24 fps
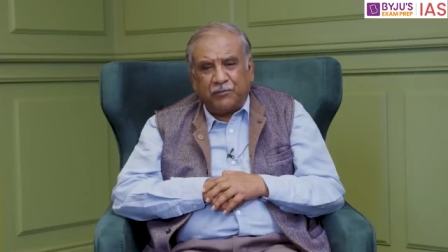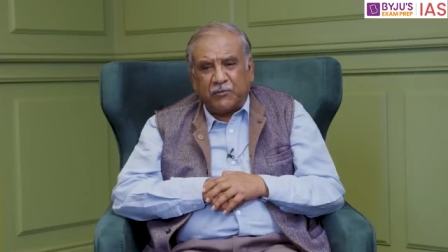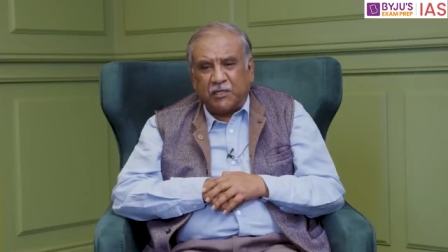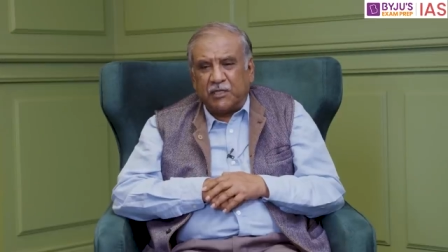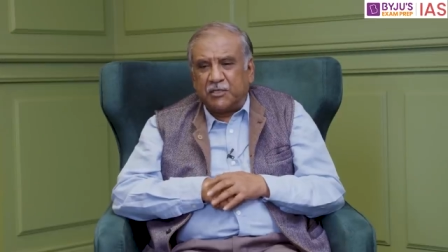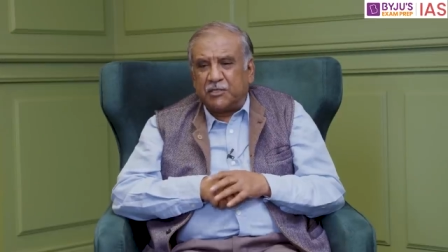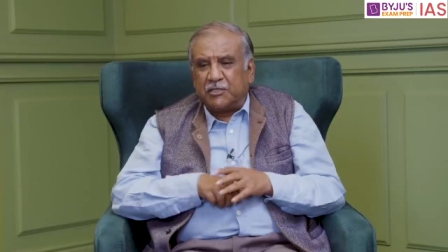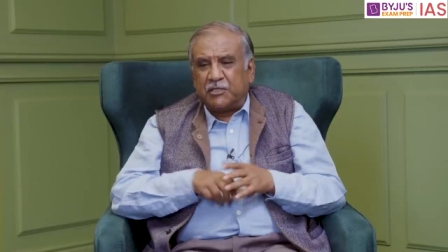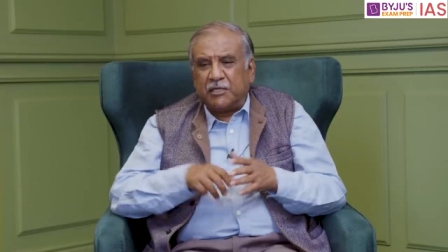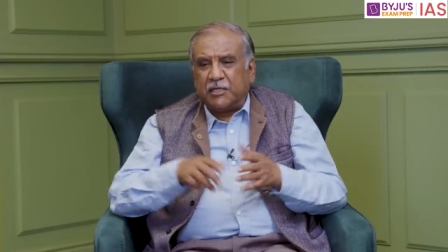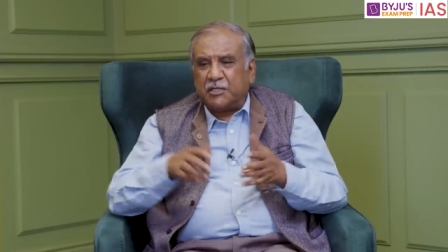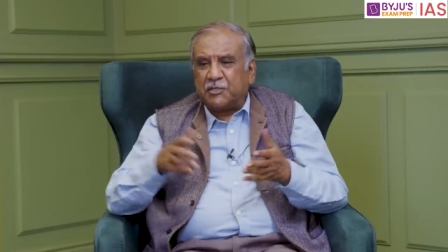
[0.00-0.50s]

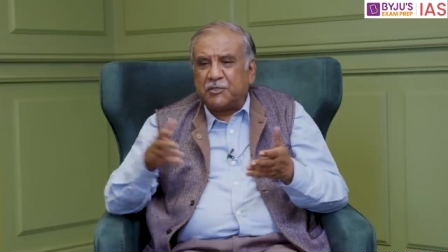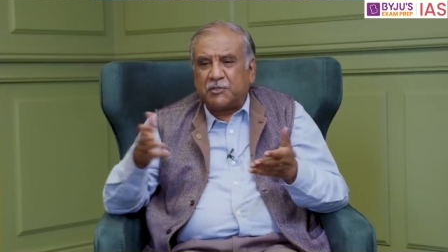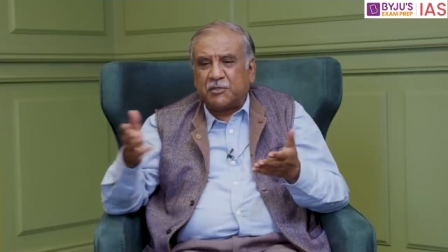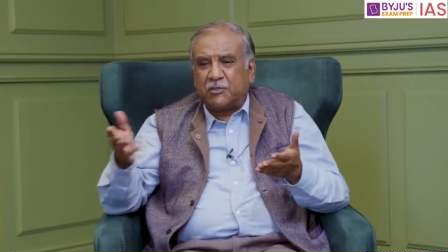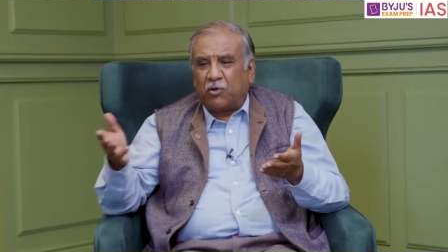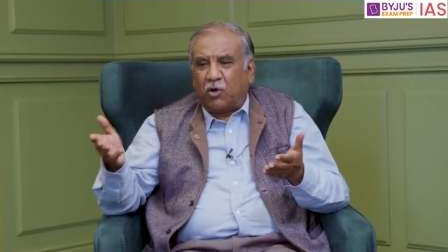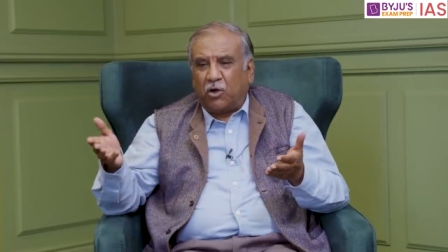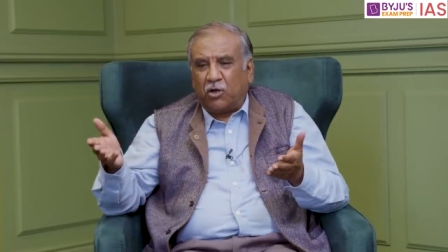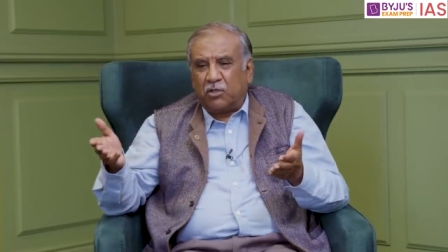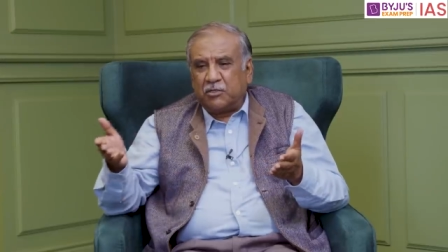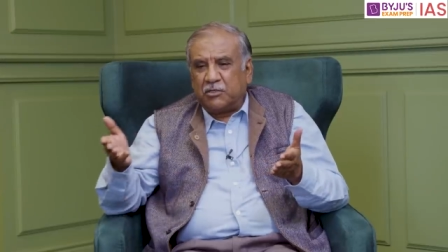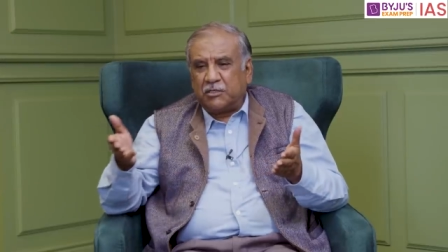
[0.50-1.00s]
It's just
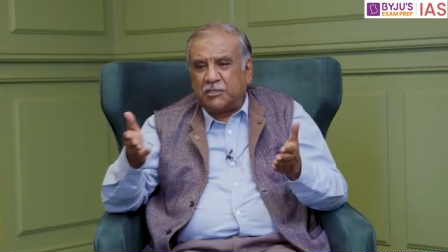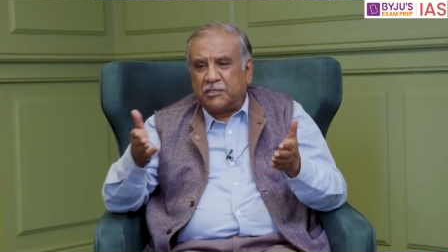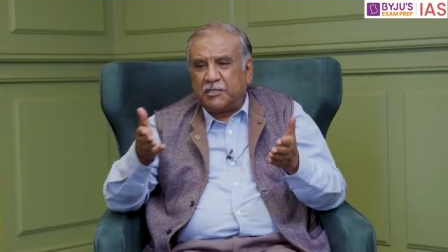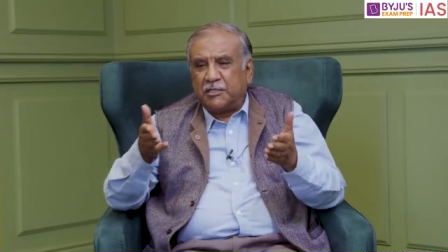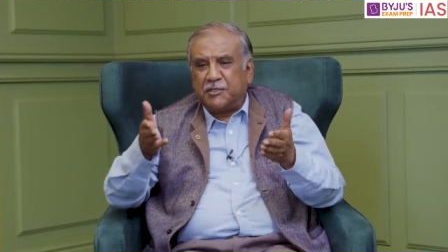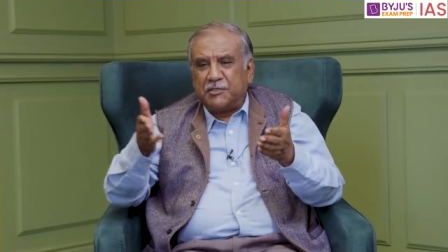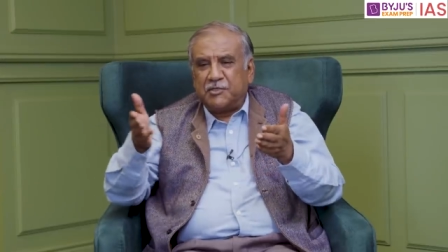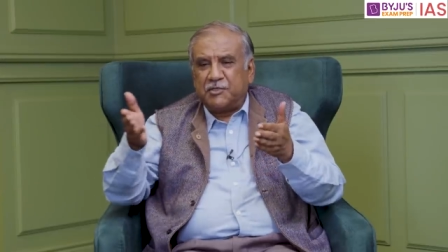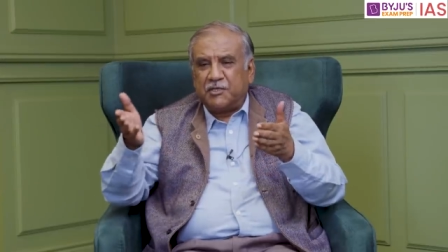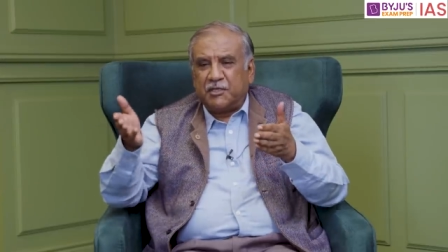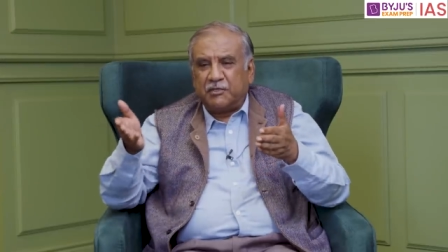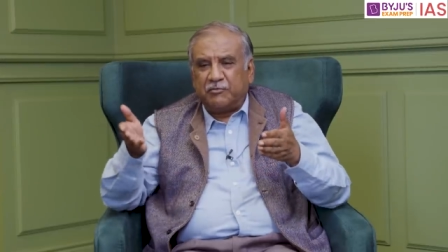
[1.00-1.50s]
all the
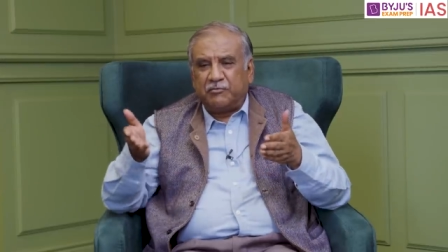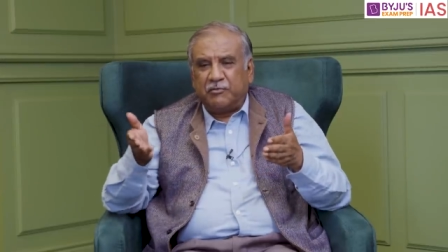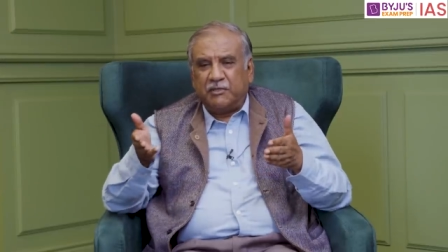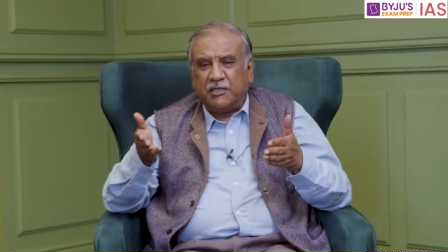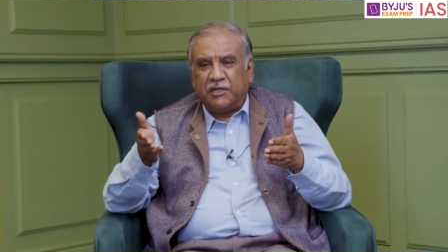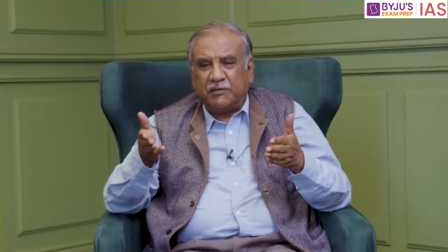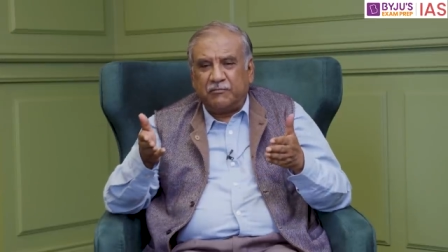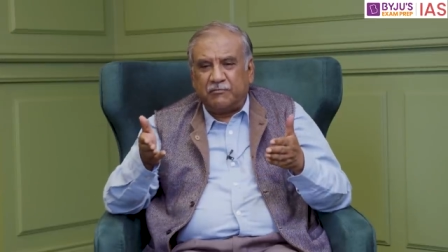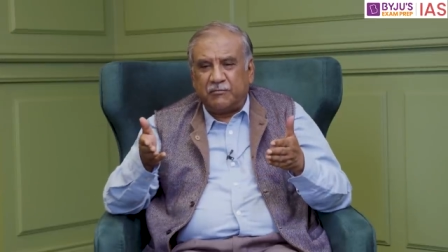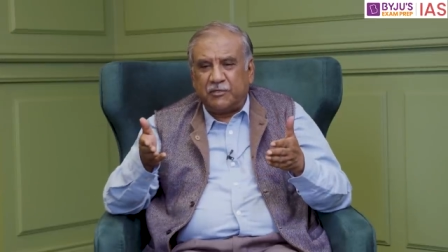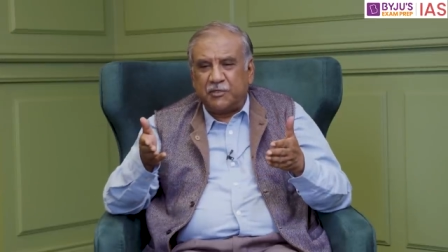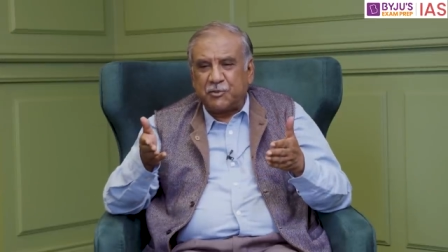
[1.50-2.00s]
things that we have